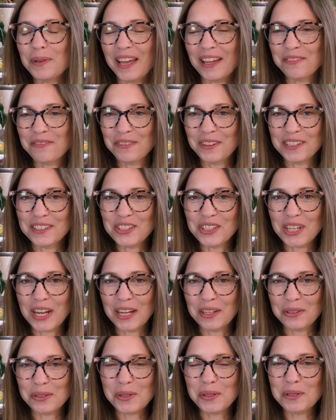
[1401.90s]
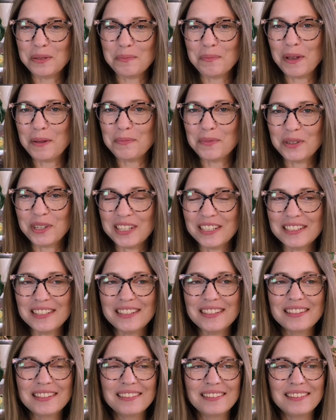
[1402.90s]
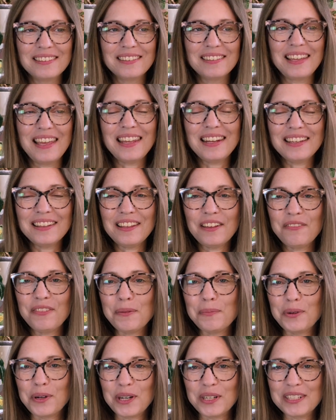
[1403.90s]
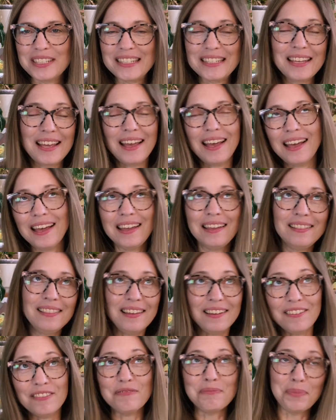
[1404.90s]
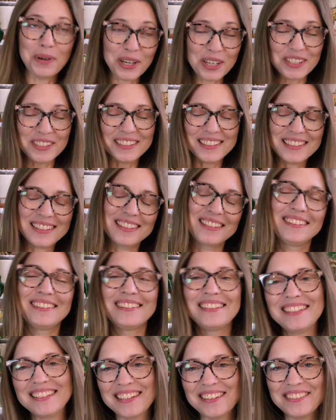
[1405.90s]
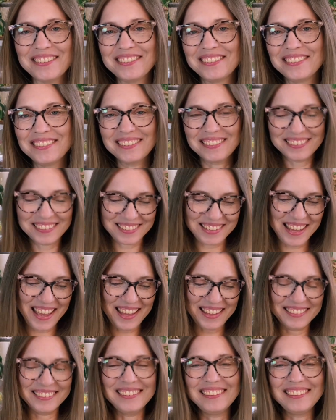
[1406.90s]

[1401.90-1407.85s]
fun childhood memories. And I love the birds. I love birds. So yeah.